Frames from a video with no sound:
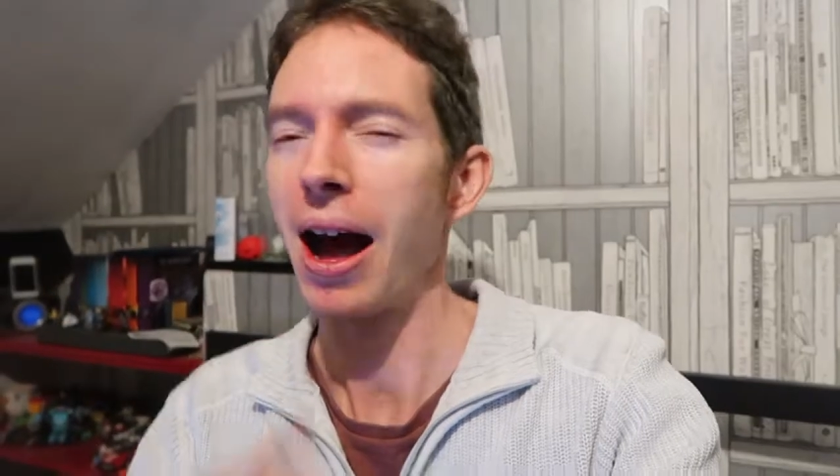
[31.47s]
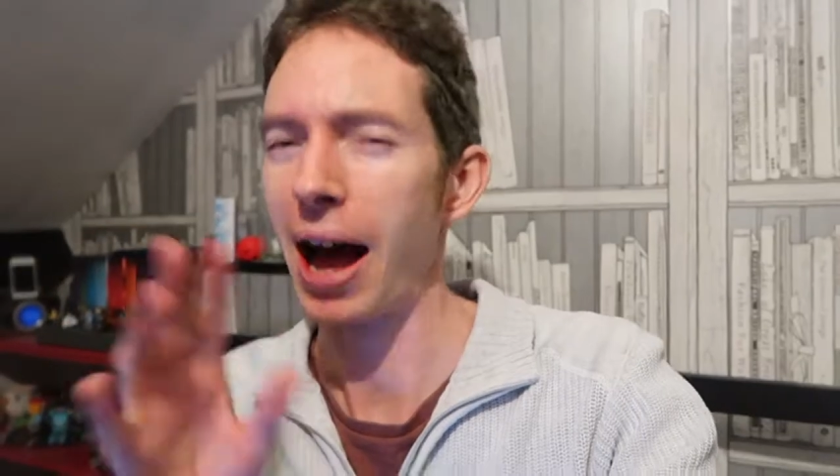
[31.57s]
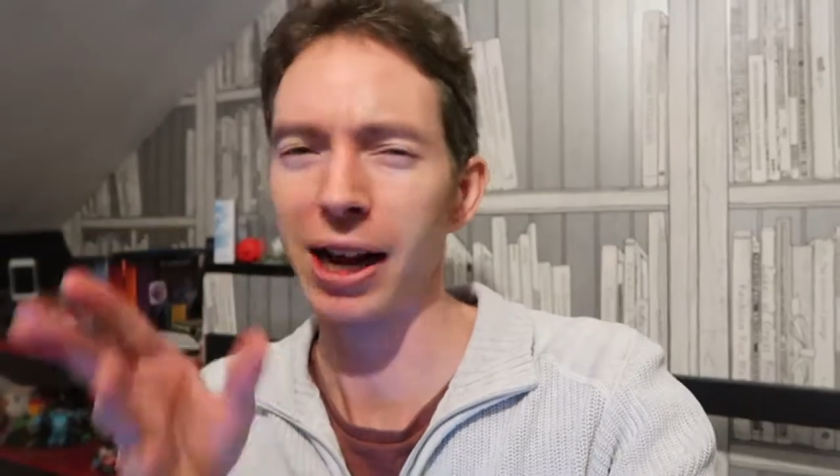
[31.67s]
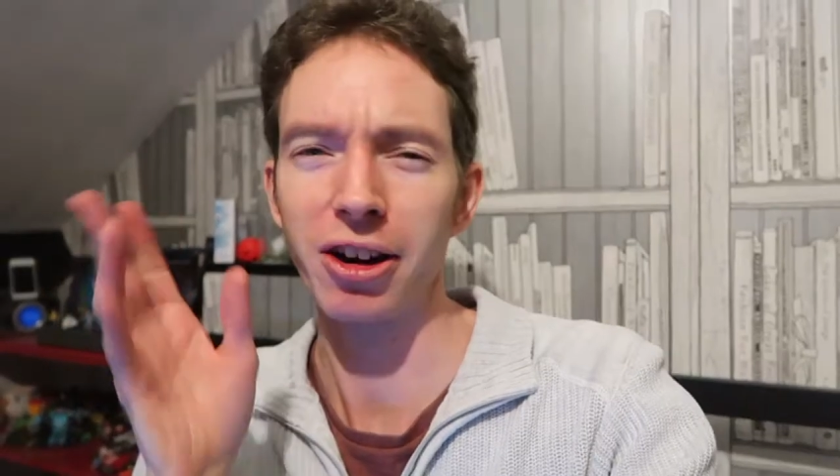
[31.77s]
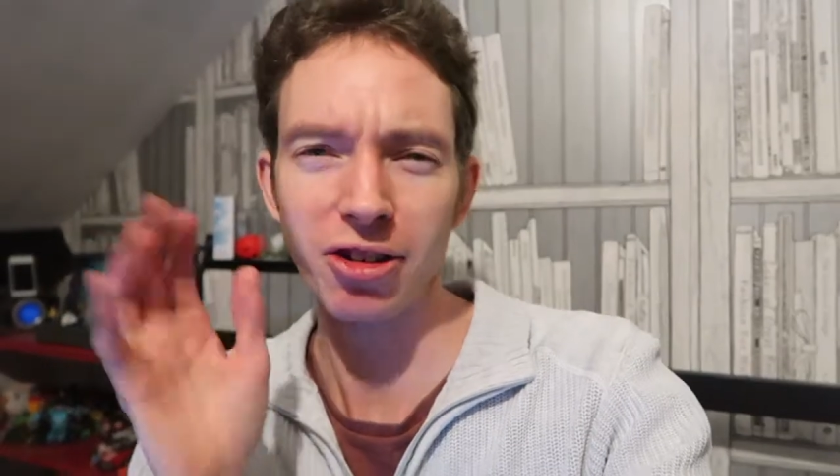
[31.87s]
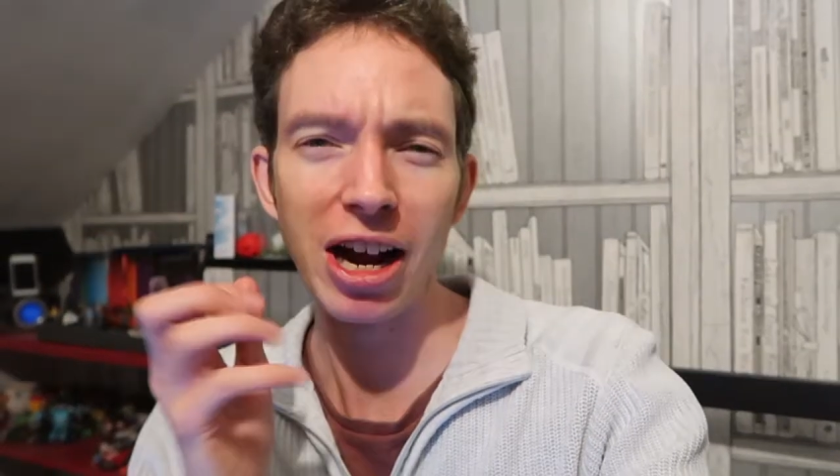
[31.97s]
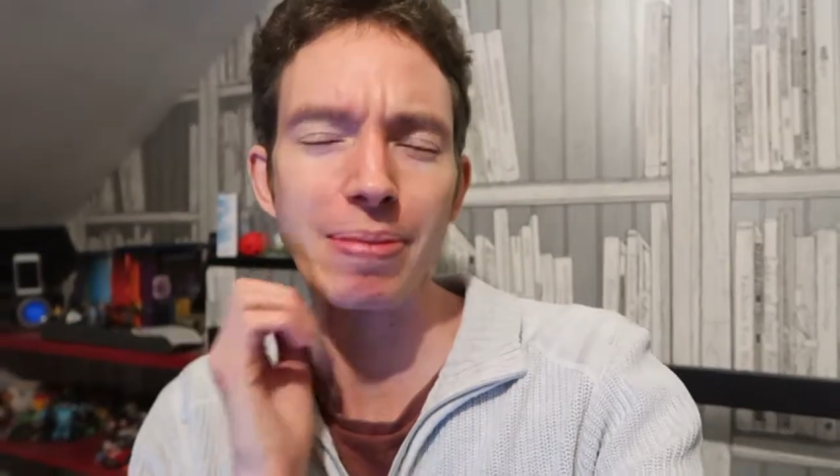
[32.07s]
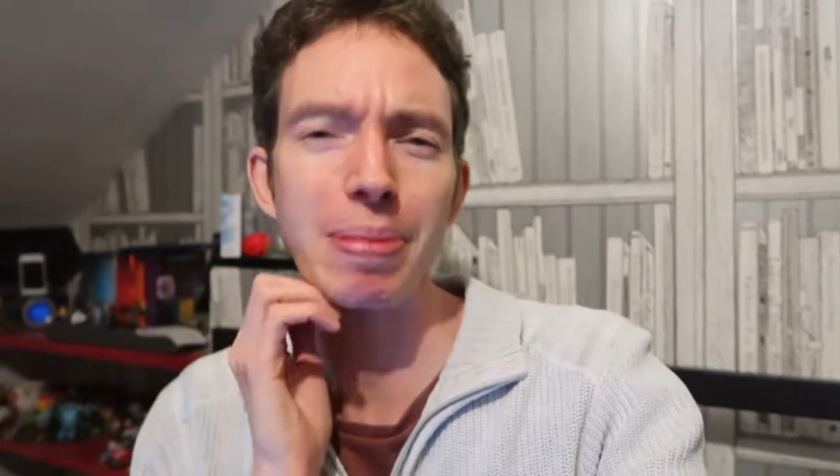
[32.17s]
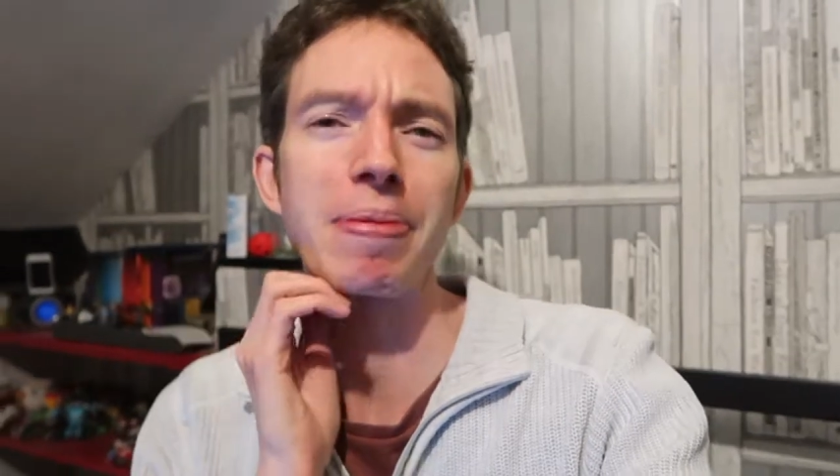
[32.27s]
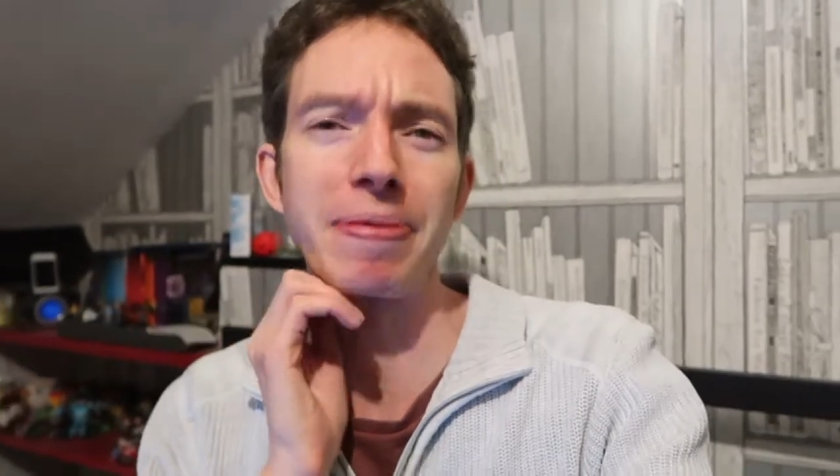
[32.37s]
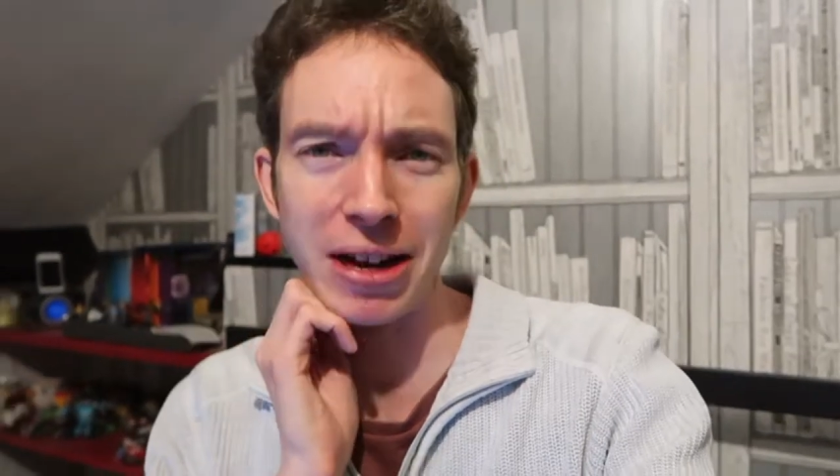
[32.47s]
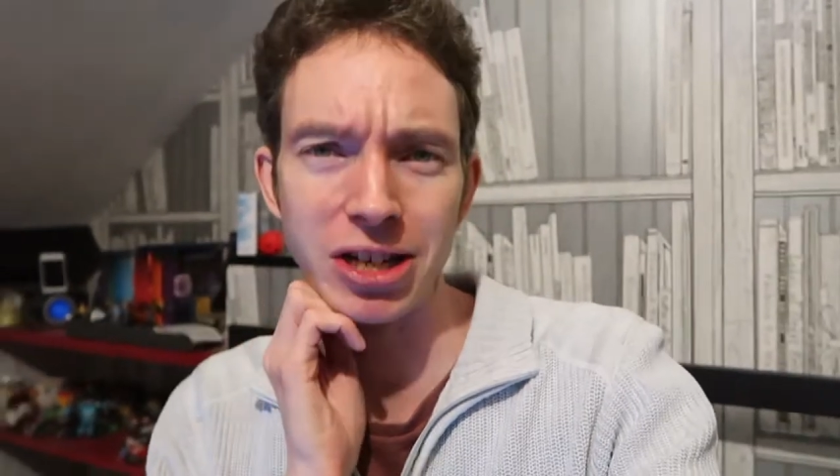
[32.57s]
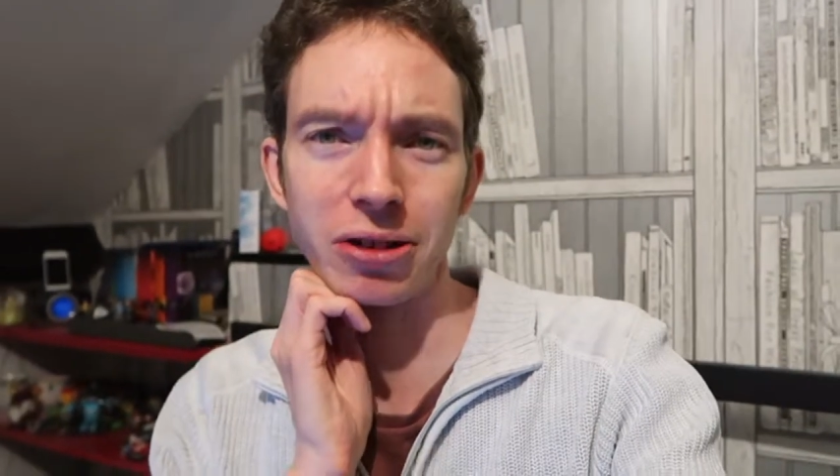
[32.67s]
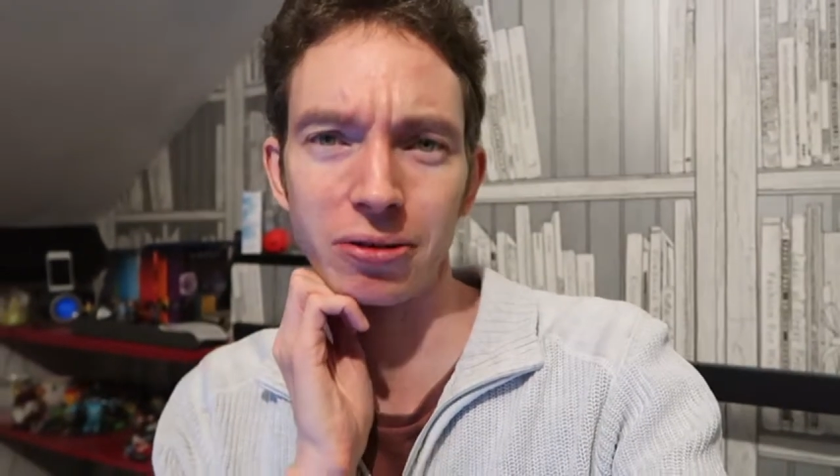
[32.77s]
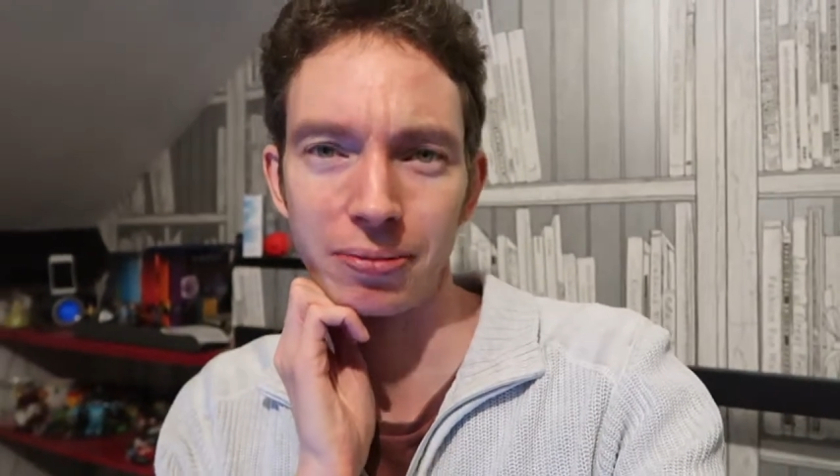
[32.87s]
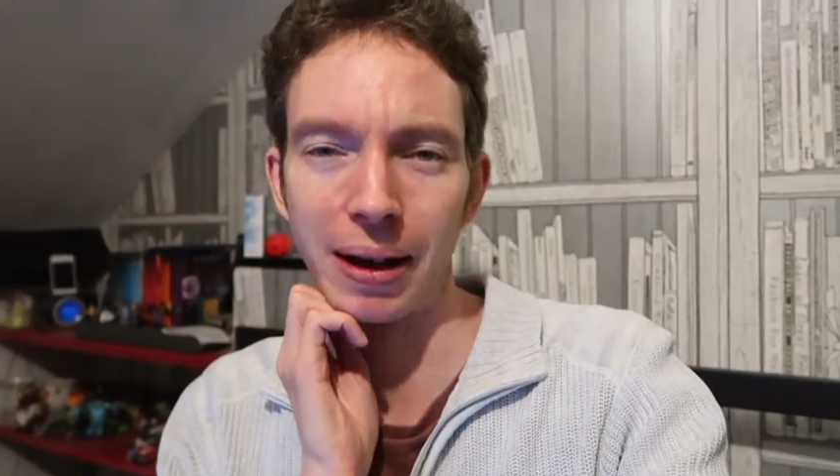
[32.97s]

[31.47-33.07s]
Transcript: I'm going to try and be professional.